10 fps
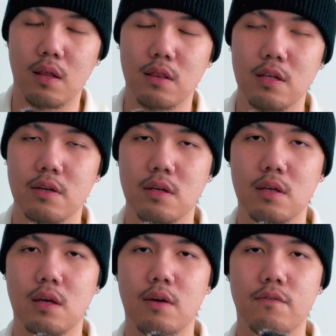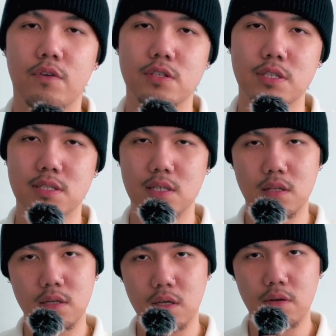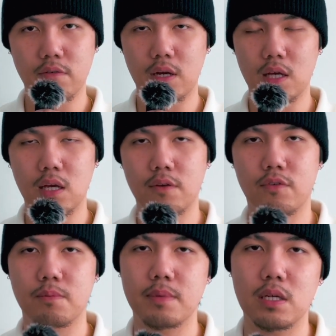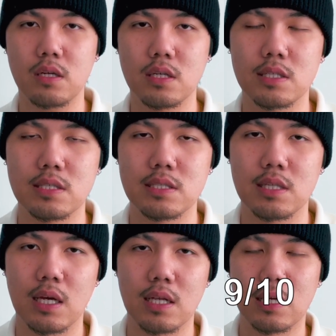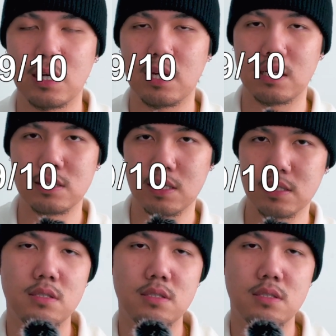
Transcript: The versatility rating for me is a 9 out of 10.